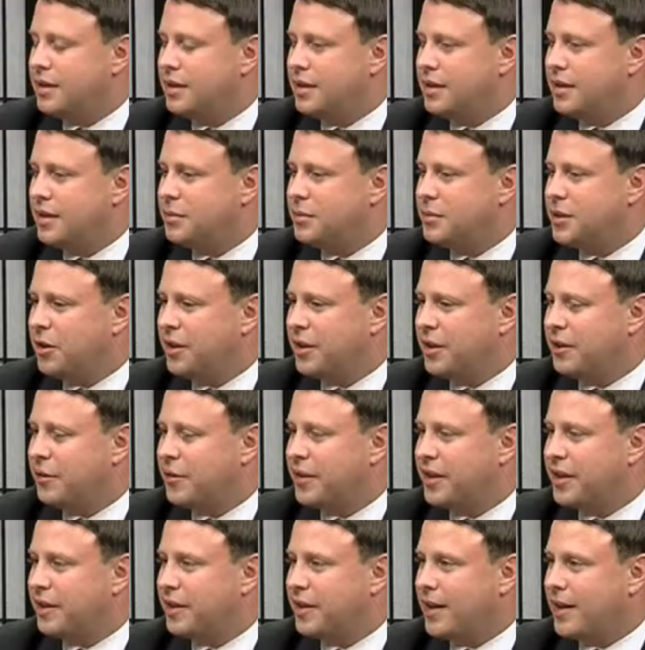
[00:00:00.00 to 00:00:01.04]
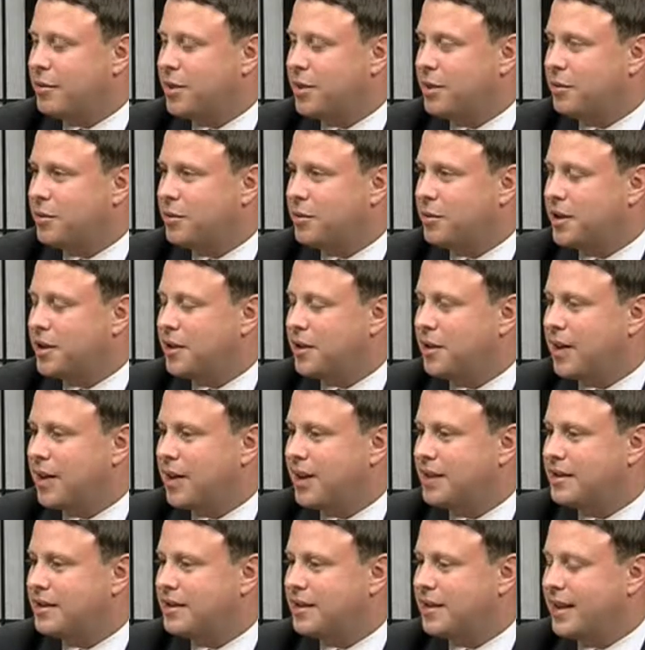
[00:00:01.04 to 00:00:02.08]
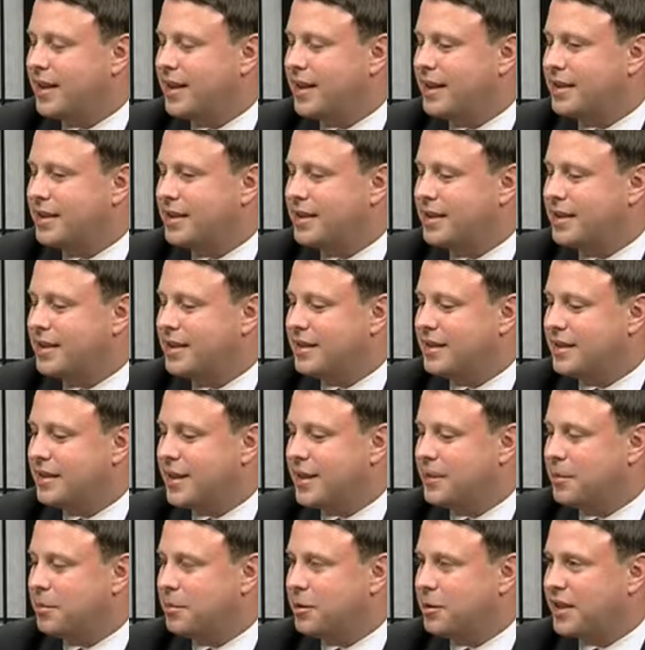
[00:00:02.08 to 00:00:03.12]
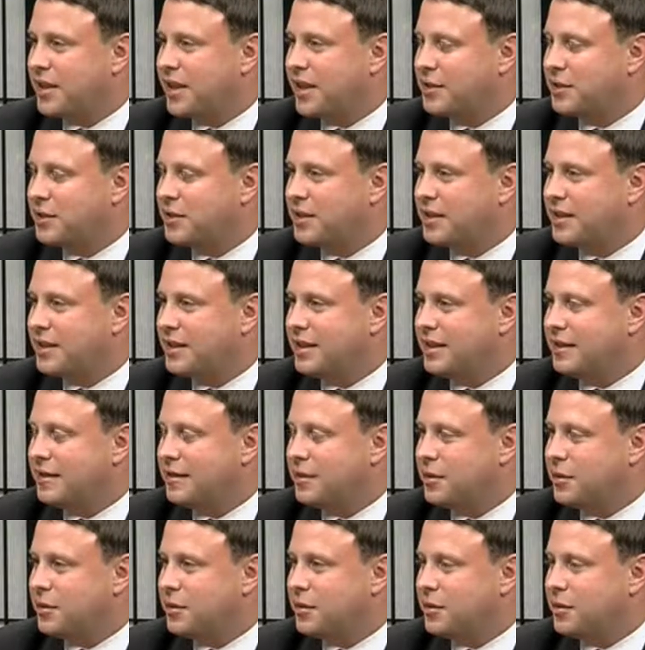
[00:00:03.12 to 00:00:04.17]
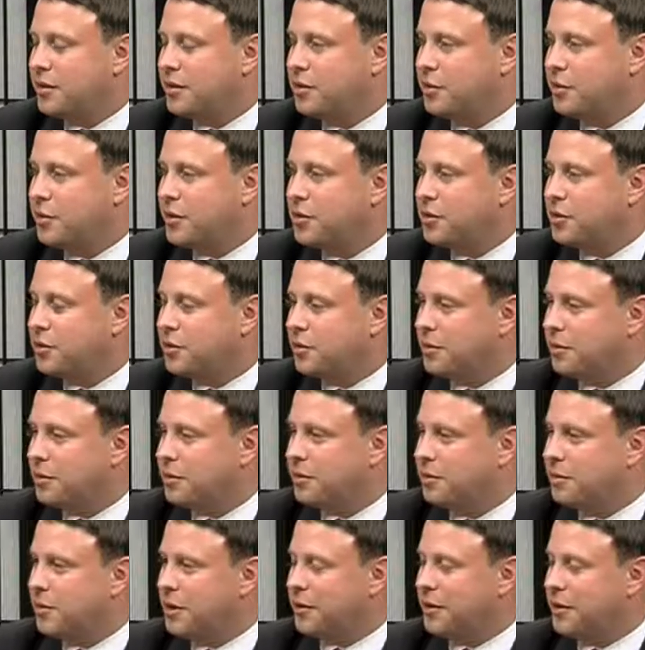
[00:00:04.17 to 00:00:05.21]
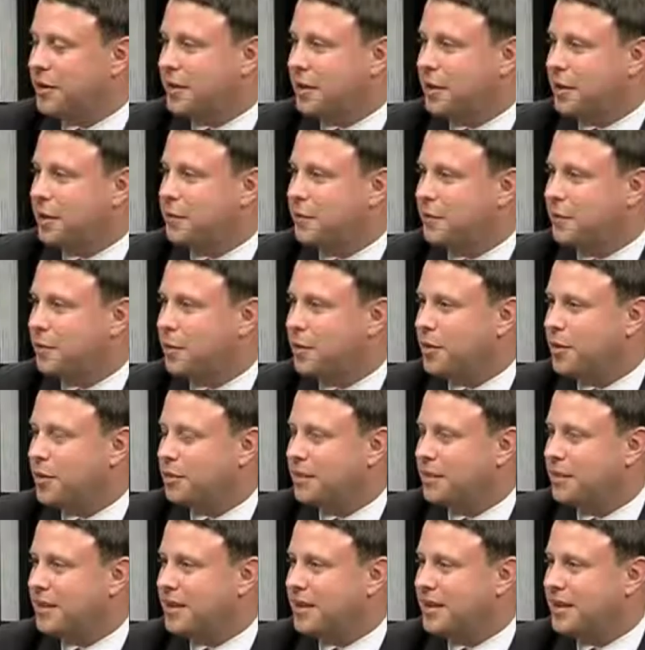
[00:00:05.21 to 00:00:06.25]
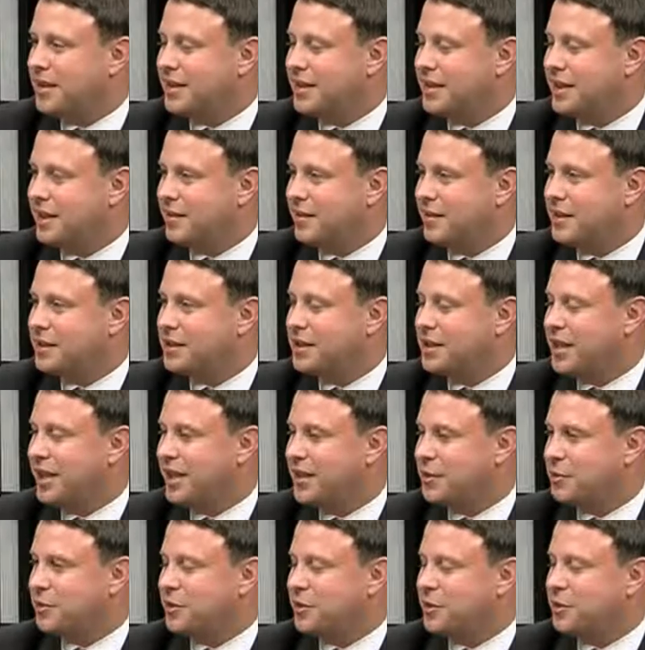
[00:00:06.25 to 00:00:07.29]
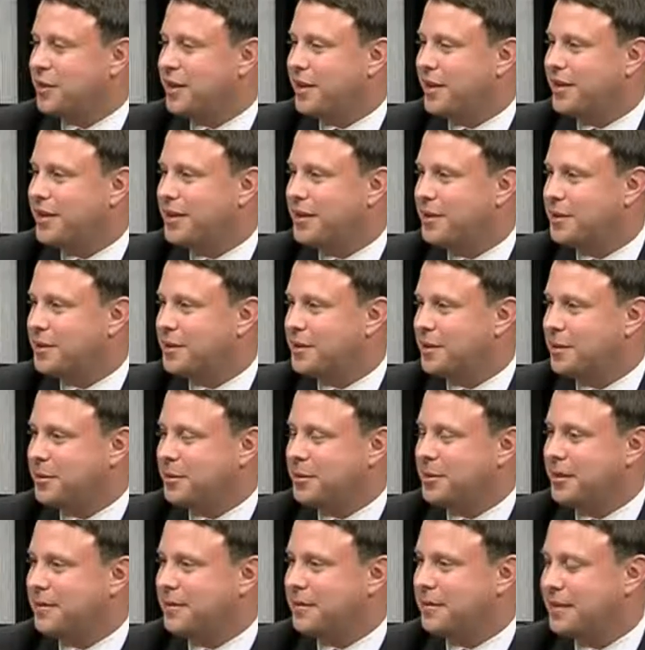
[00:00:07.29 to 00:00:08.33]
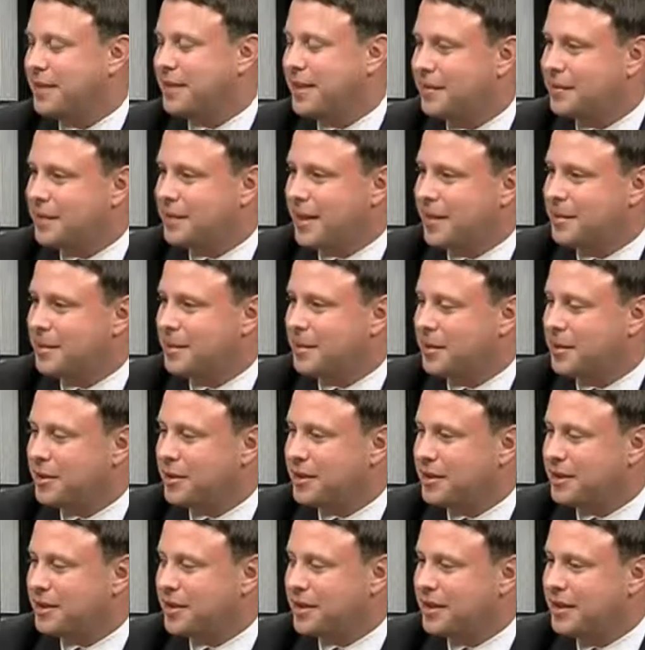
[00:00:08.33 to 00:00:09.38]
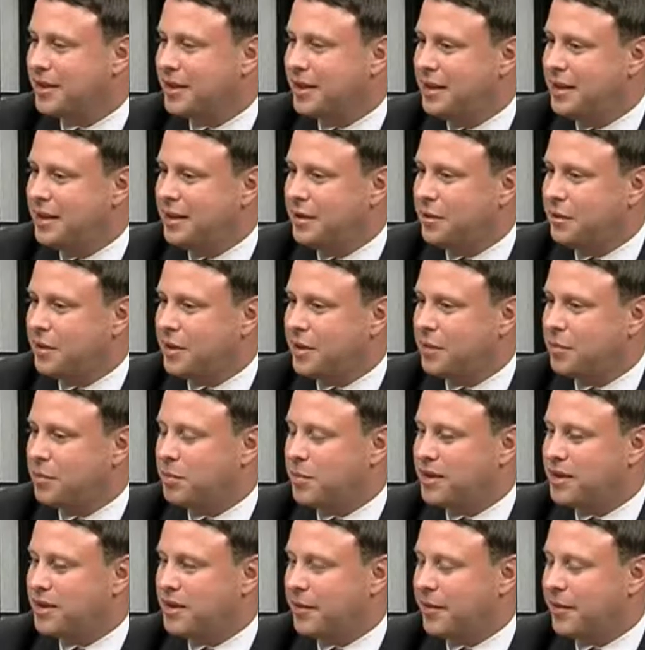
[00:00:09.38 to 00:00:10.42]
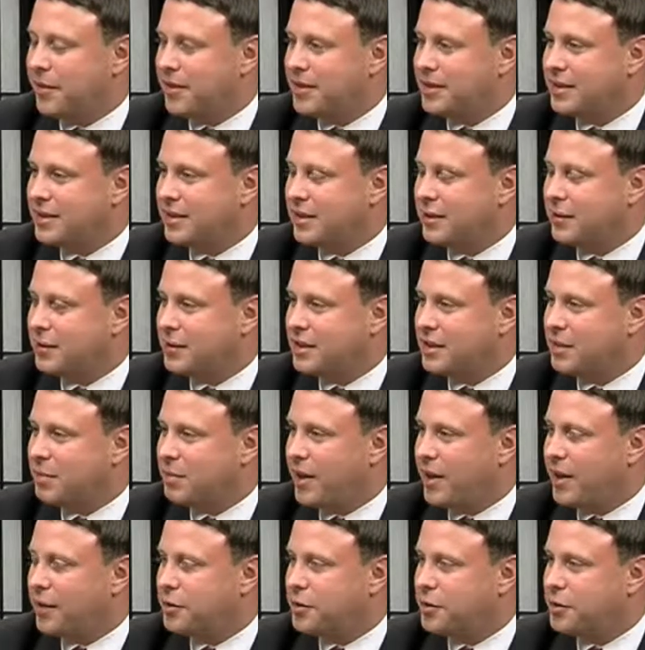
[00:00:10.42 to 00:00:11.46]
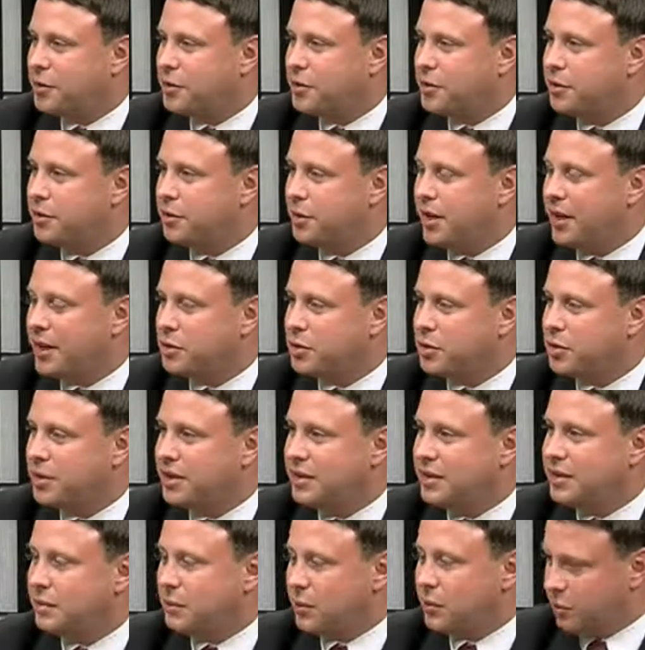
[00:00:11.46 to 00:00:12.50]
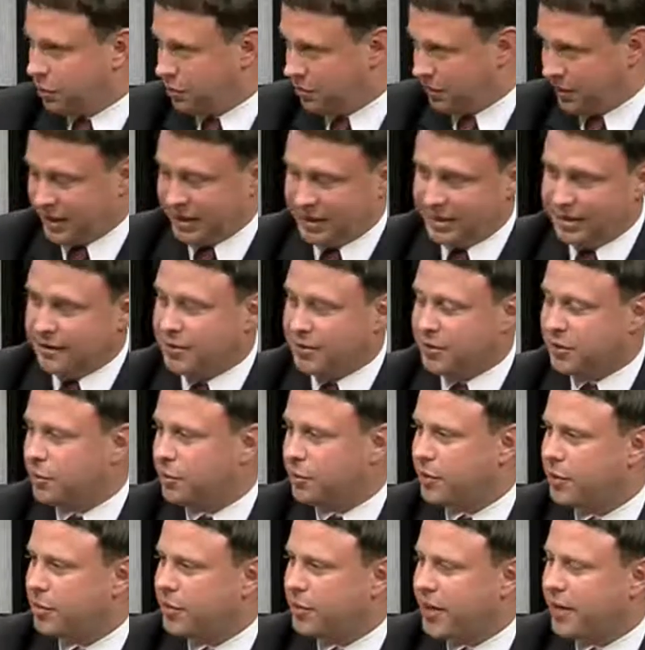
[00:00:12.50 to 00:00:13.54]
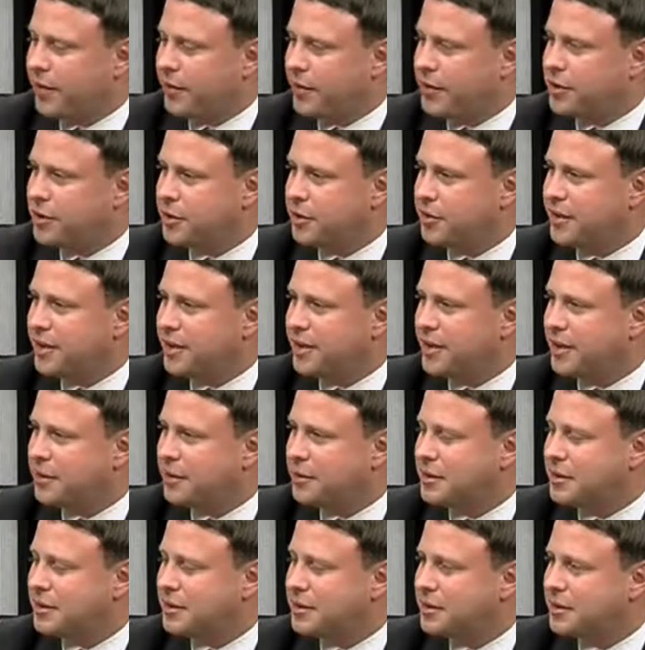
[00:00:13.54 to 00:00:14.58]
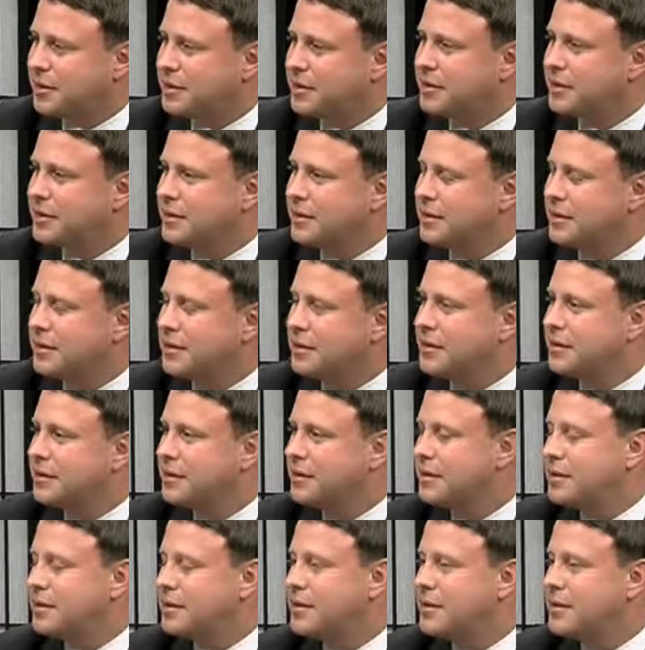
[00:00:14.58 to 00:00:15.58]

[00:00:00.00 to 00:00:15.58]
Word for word: um, you know, I don't think a lot of people realize that uh, comic books actually are an original American art form, uh, kind of like jazz was created here. So have have comic books. Uh, what have been some of the things that have inspired you to actually get into this career path that you're in now? Well, I,